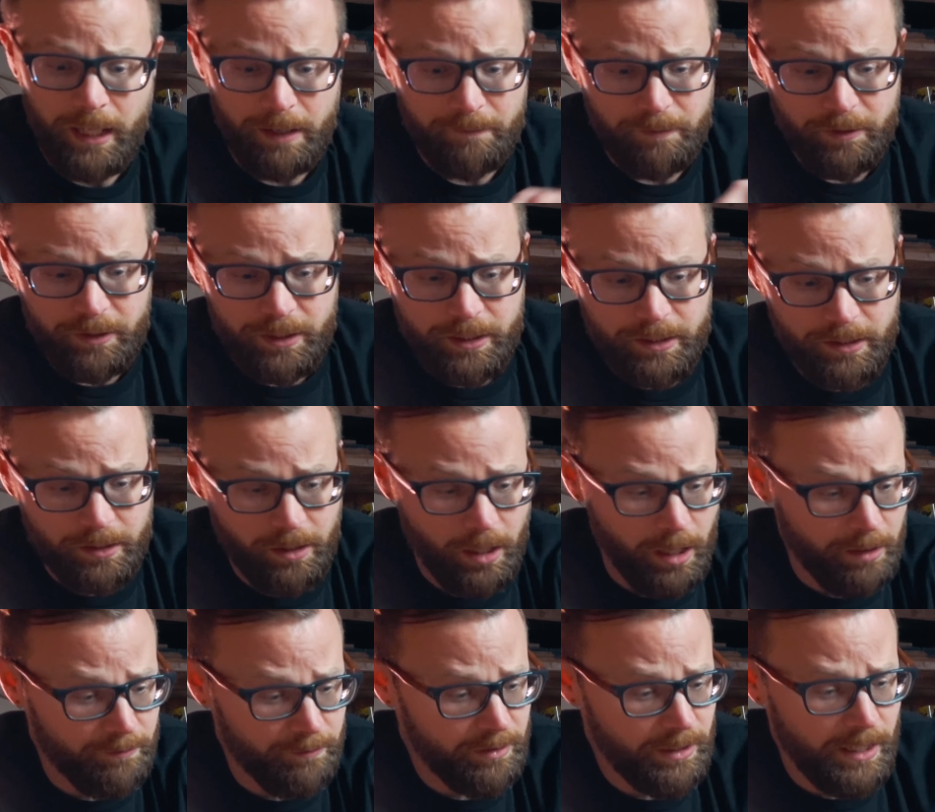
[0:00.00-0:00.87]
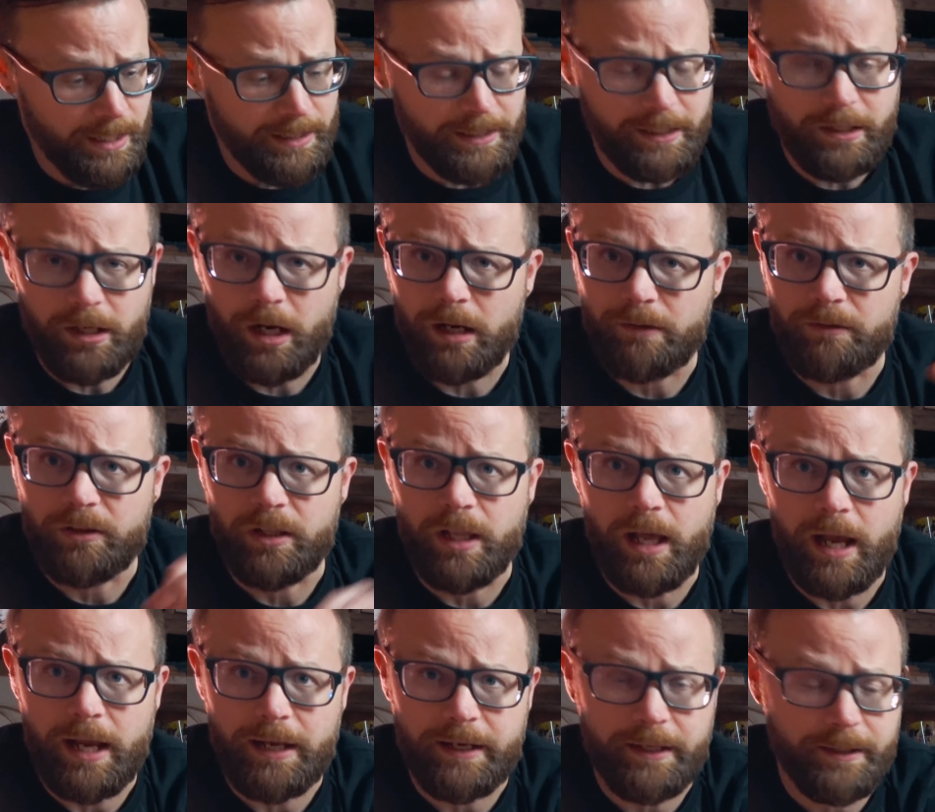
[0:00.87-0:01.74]
If you need to carve a line,
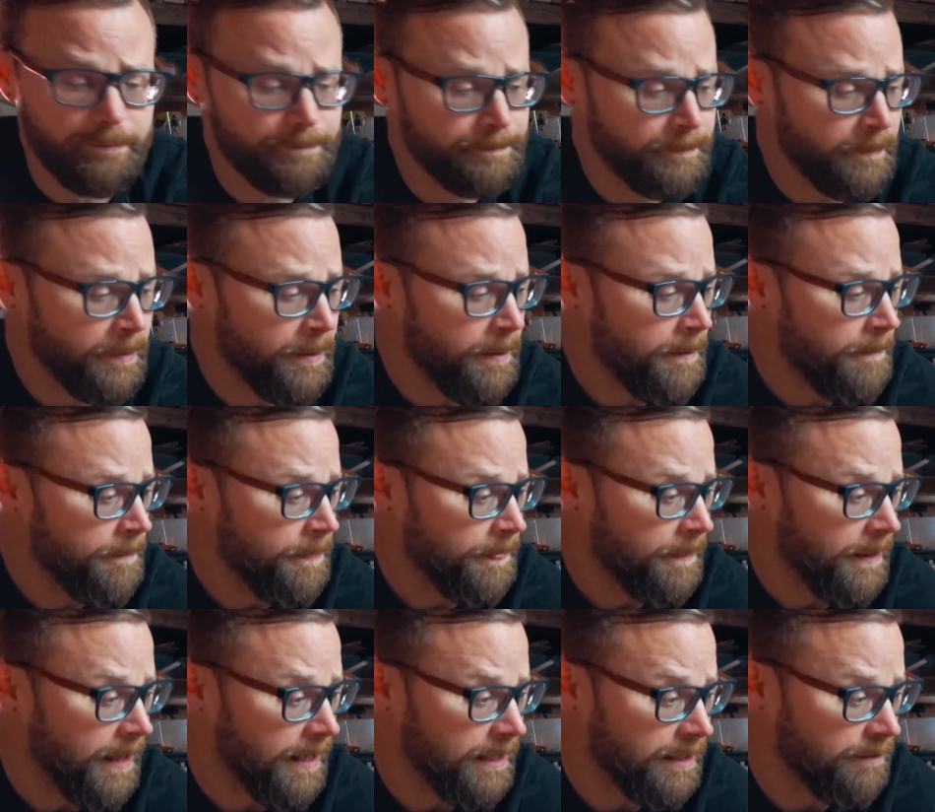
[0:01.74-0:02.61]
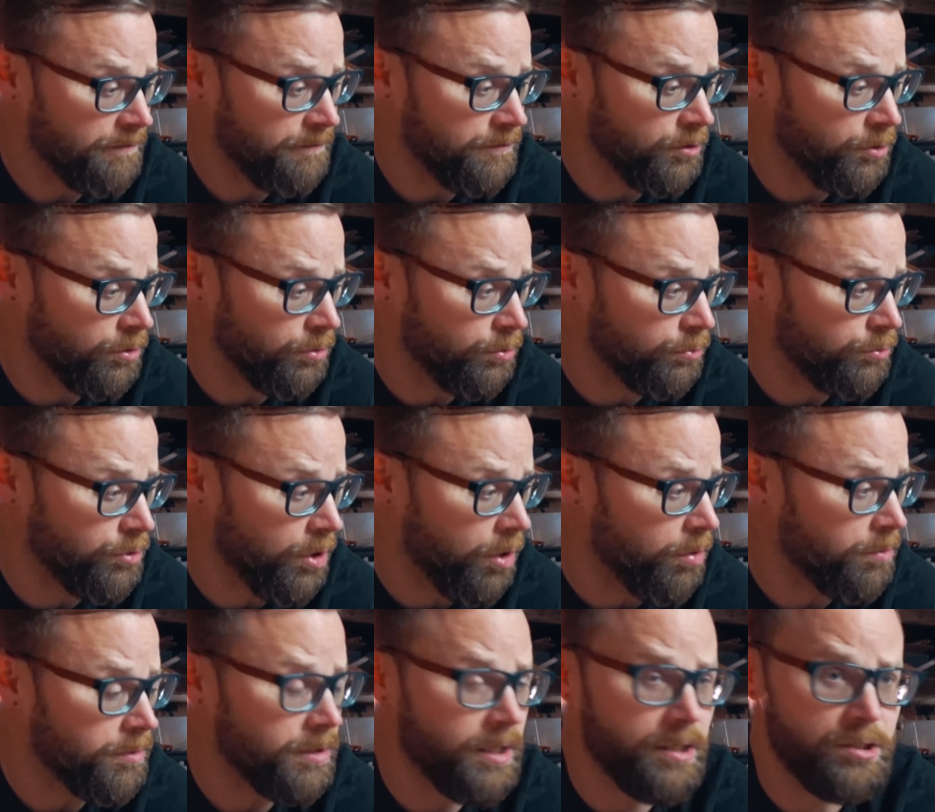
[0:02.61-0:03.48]
and if you
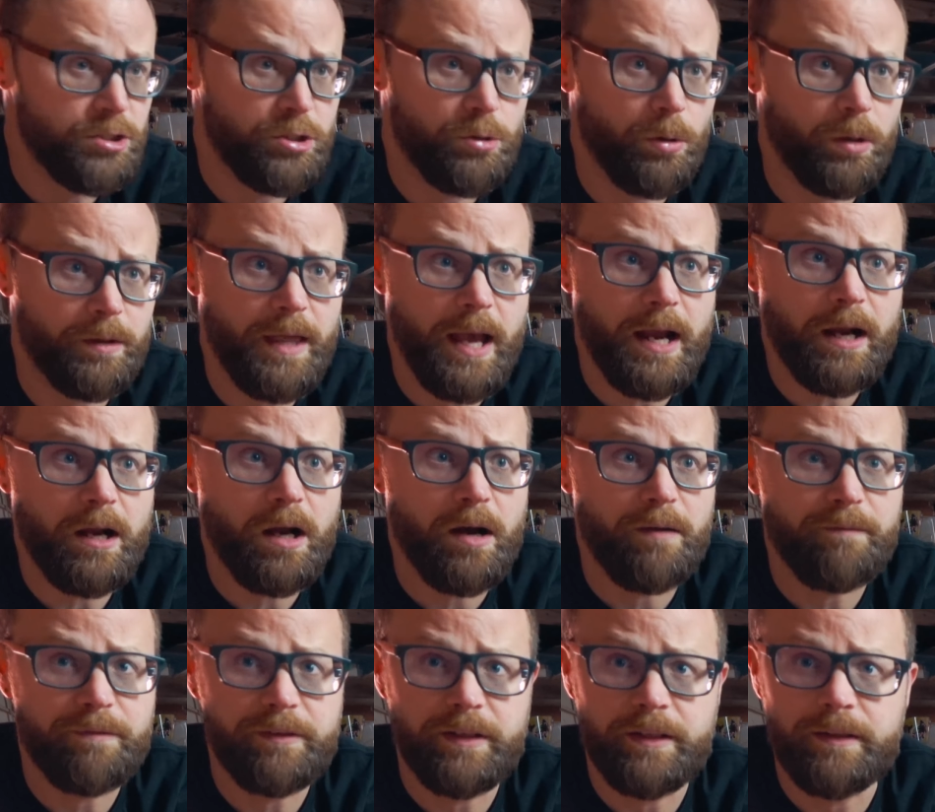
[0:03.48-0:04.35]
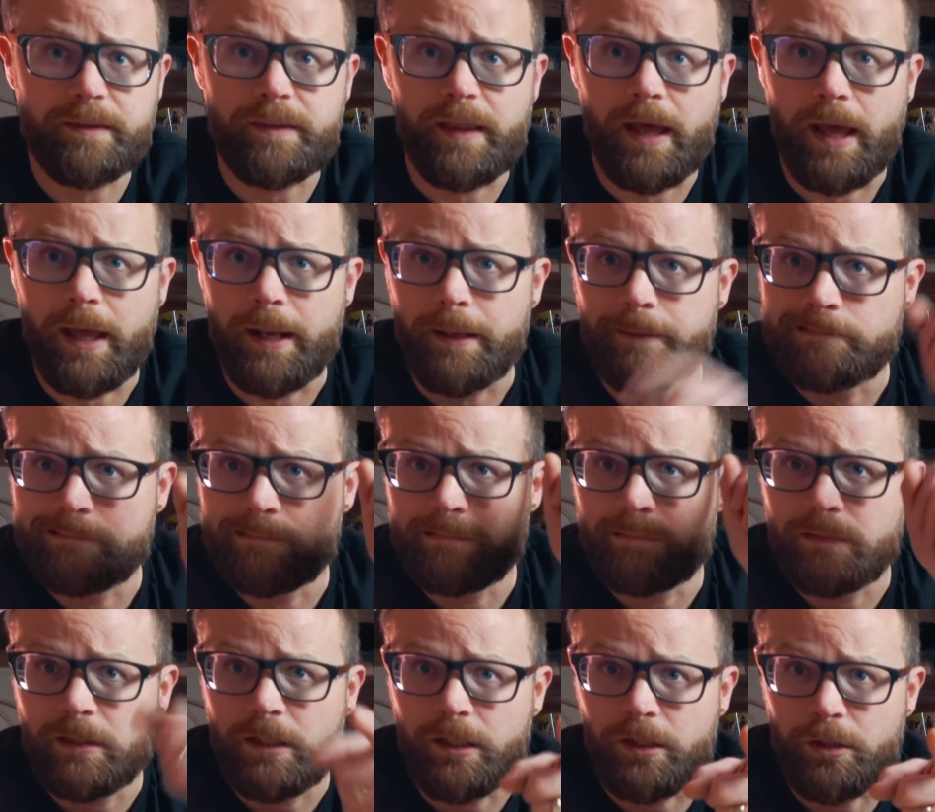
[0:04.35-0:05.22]
don't because you are that confident, then
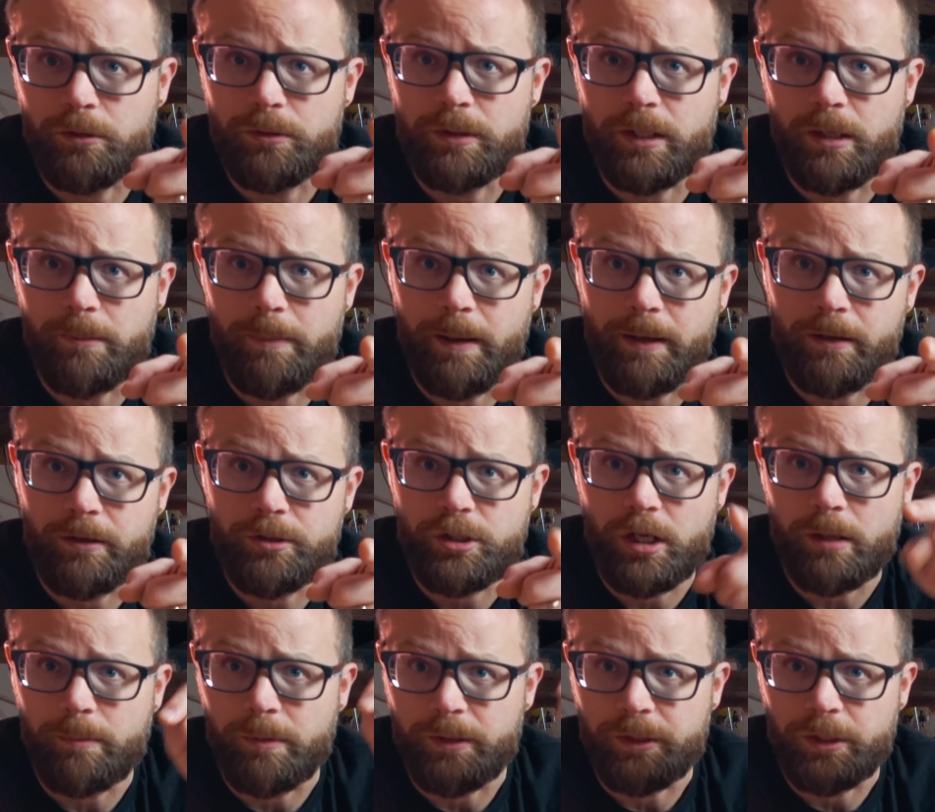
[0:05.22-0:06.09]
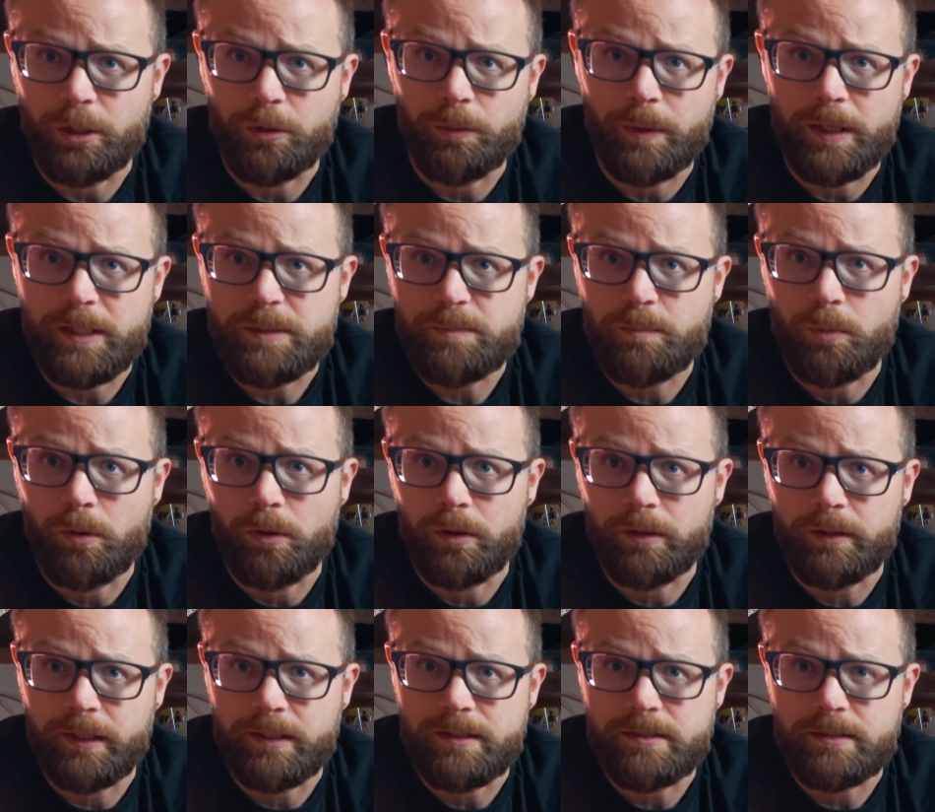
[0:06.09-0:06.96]
you did a better job on your
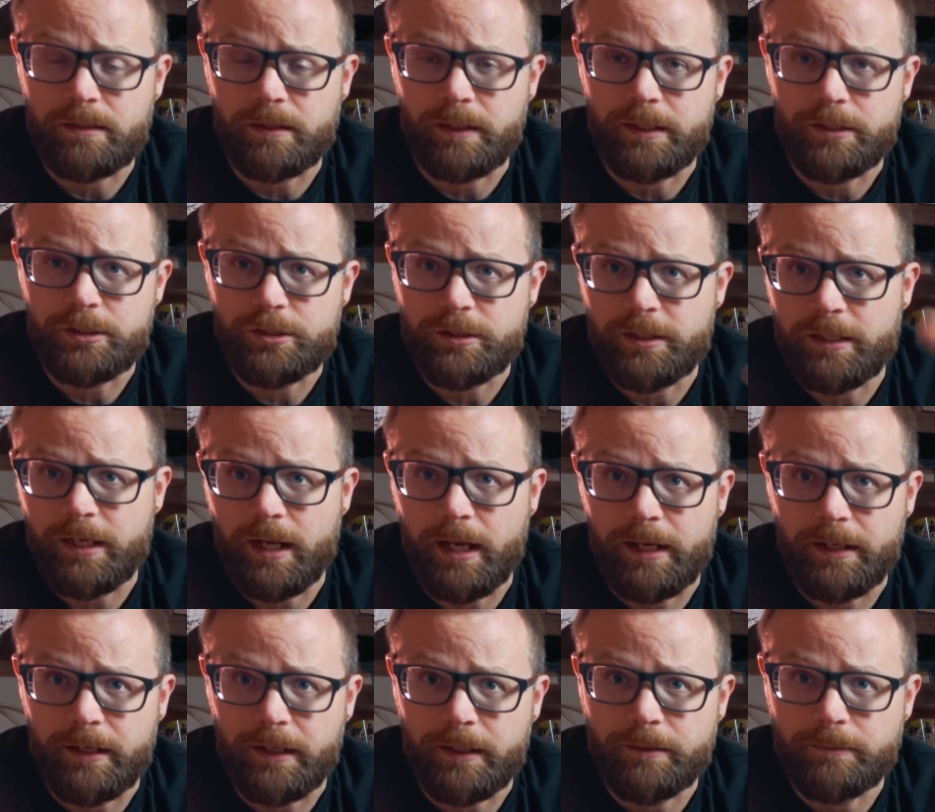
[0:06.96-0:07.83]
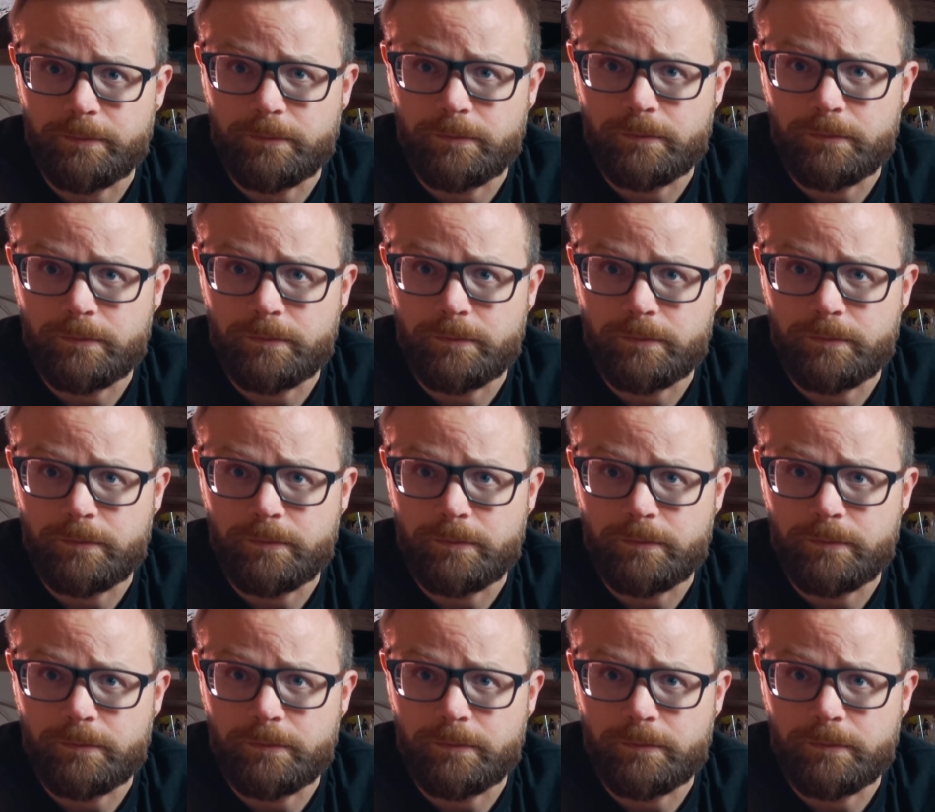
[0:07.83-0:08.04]
wasteboard installation than I did.